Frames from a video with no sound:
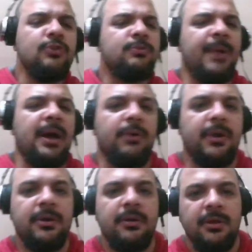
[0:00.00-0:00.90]
power.
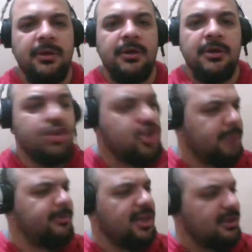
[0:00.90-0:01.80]

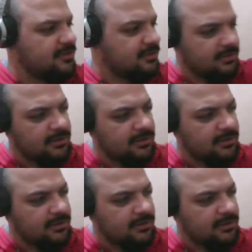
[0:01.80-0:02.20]
Germany's